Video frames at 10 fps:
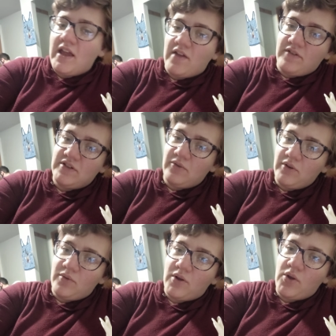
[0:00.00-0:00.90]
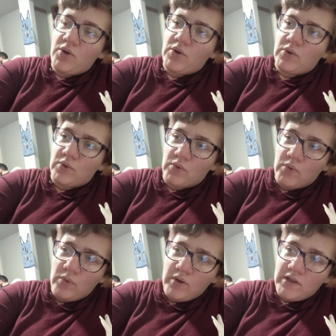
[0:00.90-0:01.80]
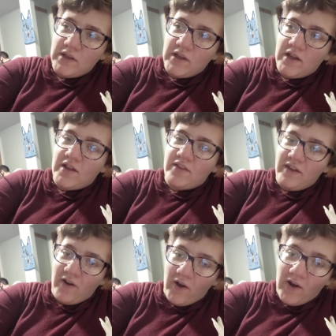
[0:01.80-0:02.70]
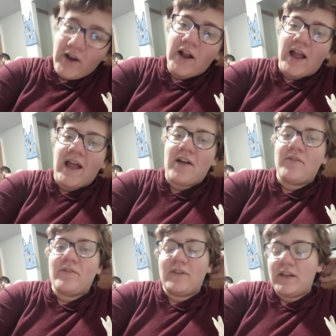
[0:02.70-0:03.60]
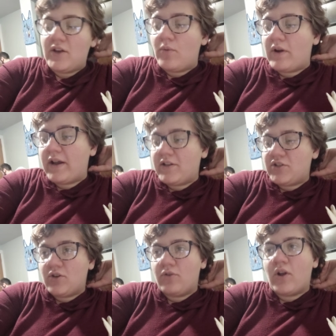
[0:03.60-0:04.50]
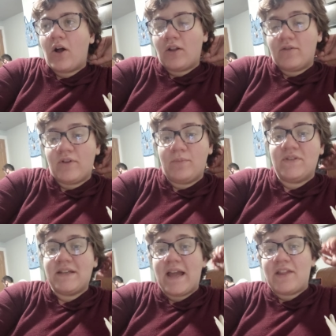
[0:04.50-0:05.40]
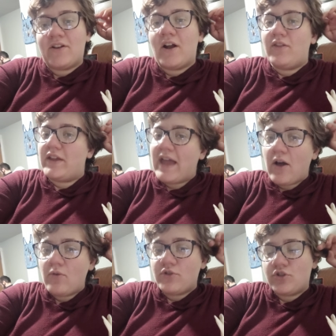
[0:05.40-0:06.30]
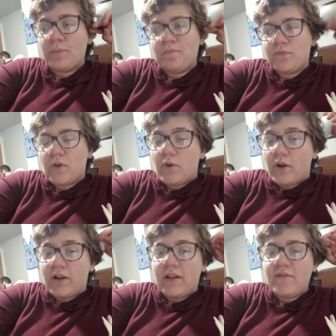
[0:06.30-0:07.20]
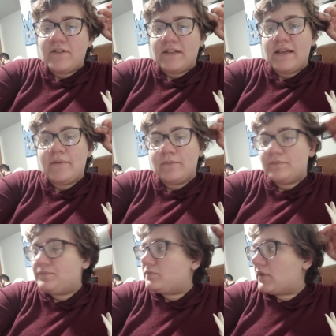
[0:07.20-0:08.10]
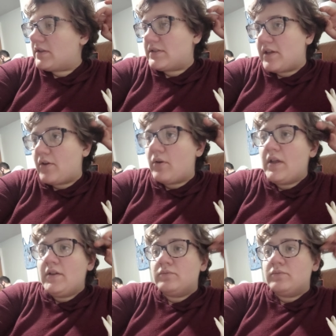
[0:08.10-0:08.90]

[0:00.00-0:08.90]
if you don't know who they are, I have a video where it showed all of them together on the couch or our love seat. So